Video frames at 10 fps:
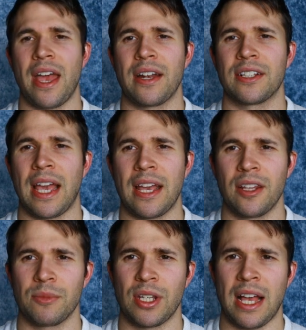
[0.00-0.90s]
and then
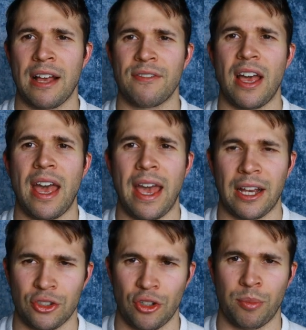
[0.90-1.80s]
getting them to have
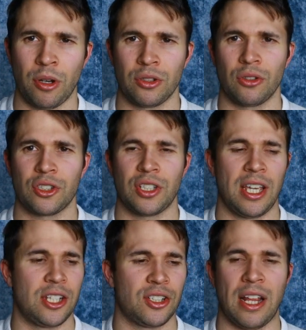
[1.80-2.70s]
extra
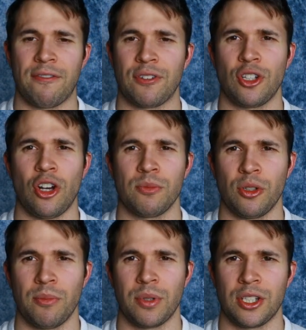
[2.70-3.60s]
products each and every
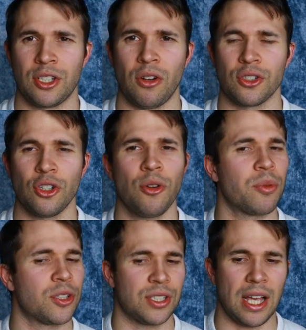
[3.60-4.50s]
time somebody
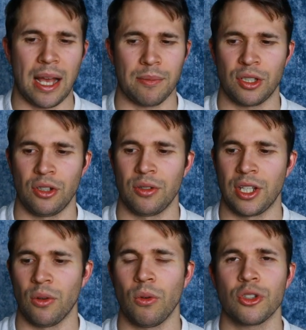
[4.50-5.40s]
signs up, which is
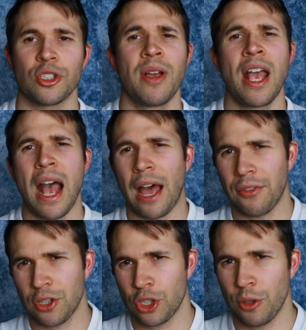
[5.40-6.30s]
absolutely awesome.
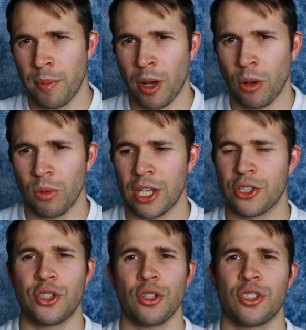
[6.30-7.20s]
And the Super
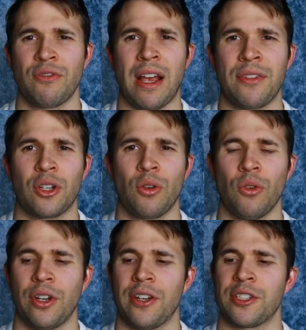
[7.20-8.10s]
Bowl is just around
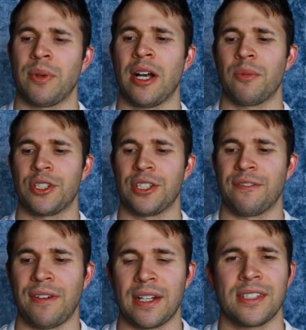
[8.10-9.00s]
the corner as well,
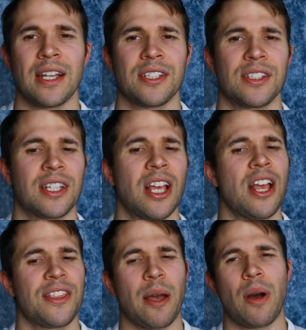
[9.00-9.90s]
which is
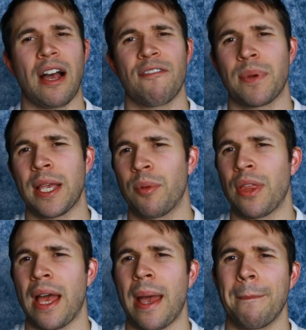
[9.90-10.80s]
fantastic. They will have
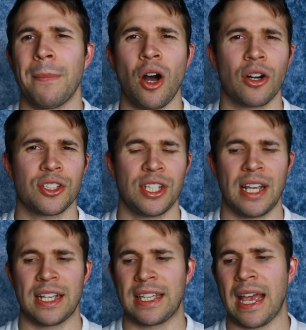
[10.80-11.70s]
people there
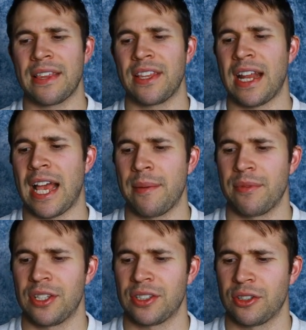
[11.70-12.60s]
marketing and getting the
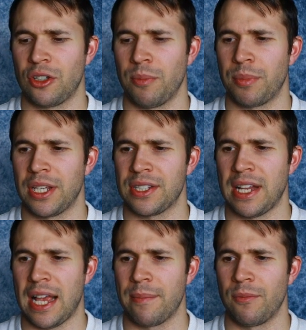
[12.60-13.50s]
name, this
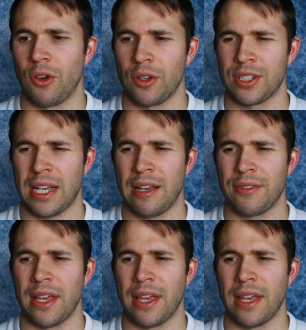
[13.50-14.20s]
company's name, right